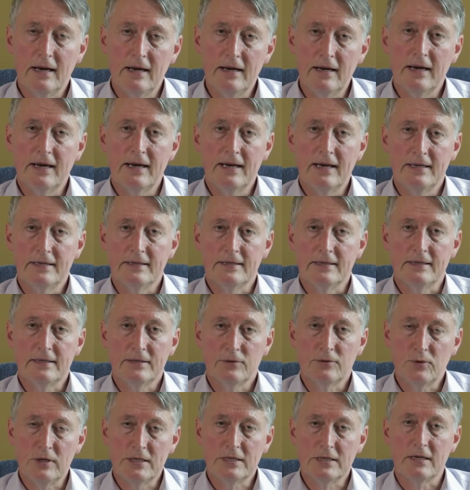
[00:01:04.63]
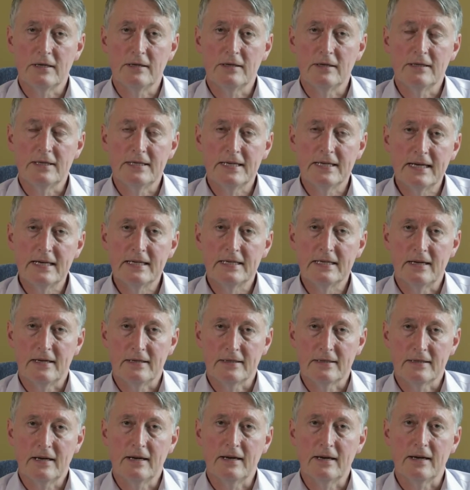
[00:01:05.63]
clinic in Switzerland, the
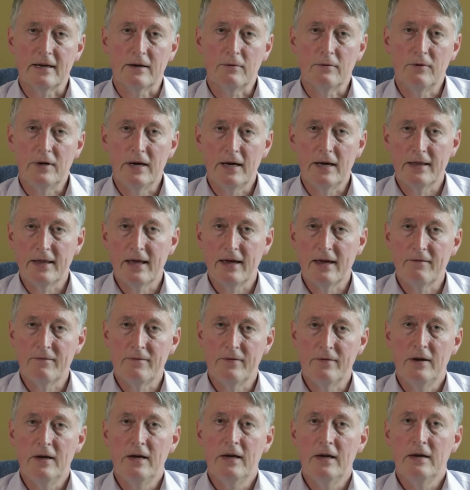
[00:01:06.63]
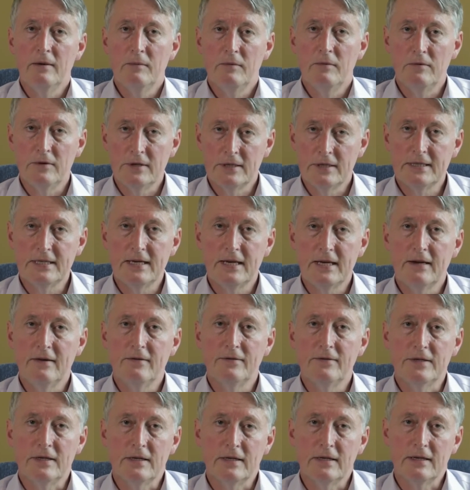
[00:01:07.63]
Dignitas clinic, where they've
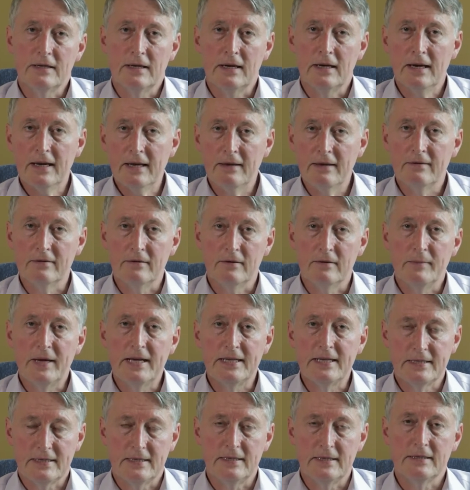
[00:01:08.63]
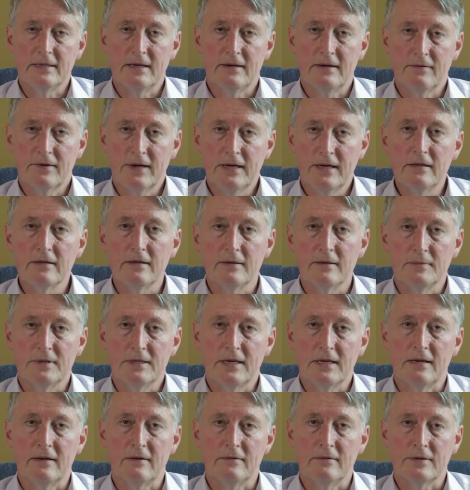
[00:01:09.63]
received lethal medicines and have killed
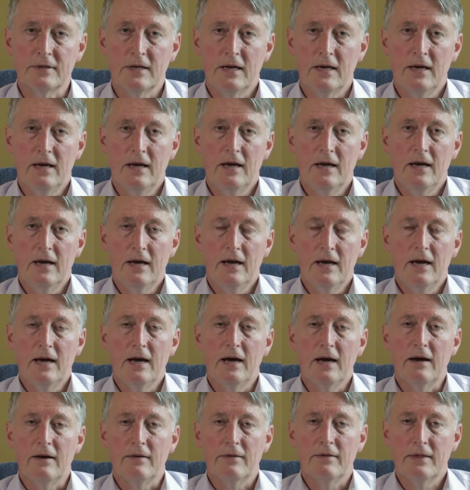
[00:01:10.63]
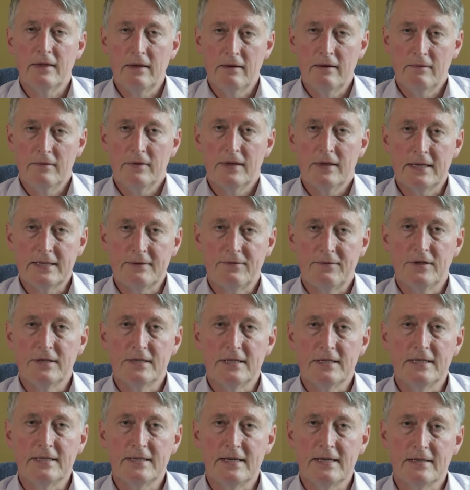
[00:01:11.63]
themselves. This, for
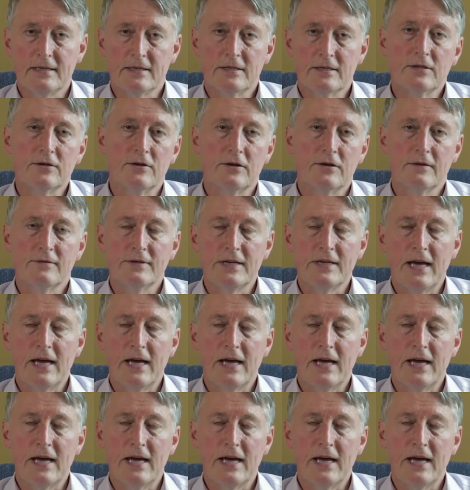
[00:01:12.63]
instance, is the story of